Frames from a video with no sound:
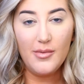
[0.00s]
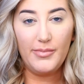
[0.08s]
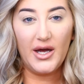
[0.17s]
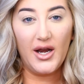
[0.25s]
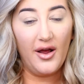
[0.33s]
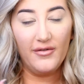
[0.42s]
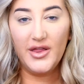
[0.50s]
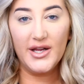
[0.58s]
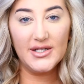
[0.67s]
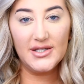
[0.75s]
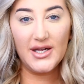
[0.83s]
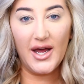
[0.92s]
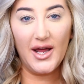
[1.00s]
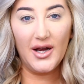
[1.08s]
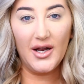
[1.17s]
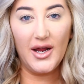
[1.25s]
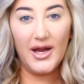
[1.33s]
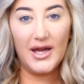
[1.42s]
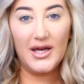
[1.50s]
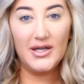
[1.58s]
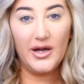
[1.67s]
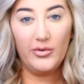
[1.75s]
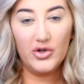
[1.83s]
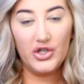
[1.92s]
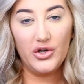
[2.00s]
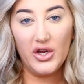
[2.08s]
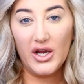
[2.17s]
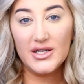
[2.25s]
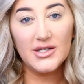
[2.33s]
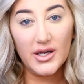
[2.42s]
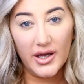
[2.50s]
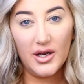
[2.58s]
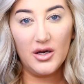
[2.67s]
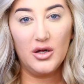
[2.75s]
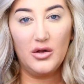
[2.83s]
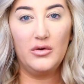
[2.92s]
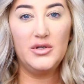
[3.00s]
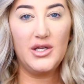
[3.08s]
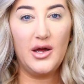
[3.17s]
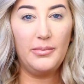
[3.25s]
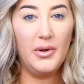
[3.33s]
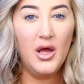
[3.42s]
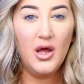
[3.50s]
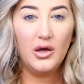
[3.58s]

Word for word: but everything is set and I will show you guys again a close-up,